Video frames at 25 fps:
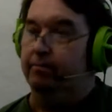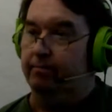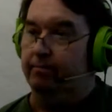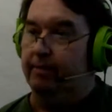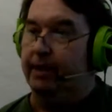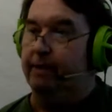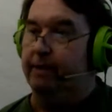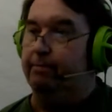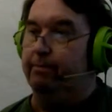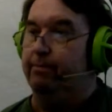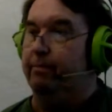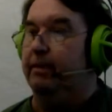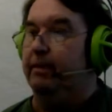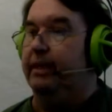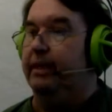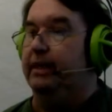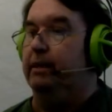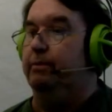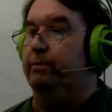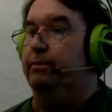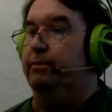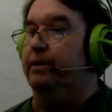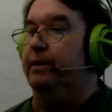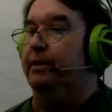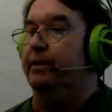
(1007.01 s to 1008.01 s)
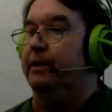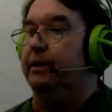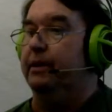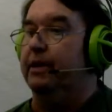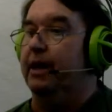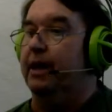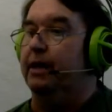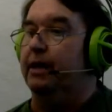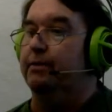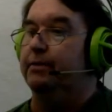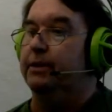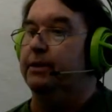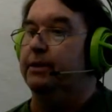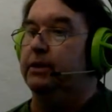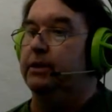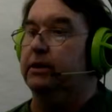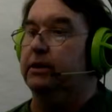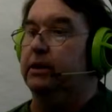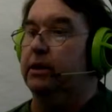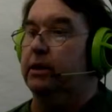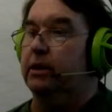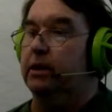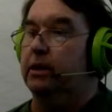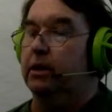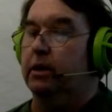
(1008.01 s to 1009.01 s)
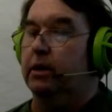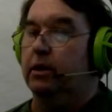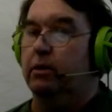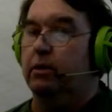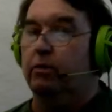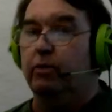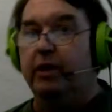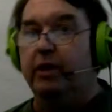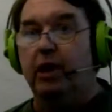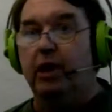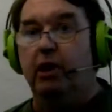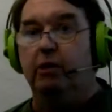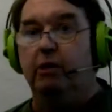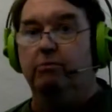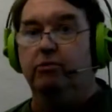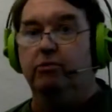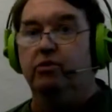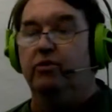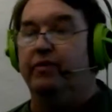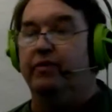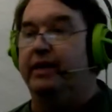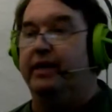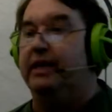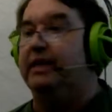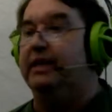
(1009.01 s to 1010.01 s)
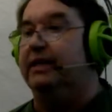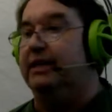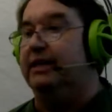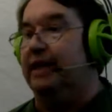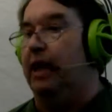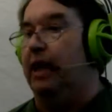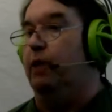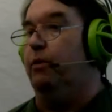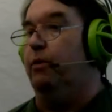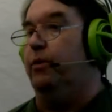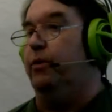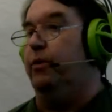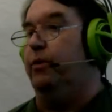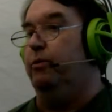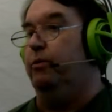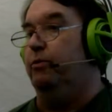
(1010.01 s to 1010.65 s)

my little brother, comes, we are moving south.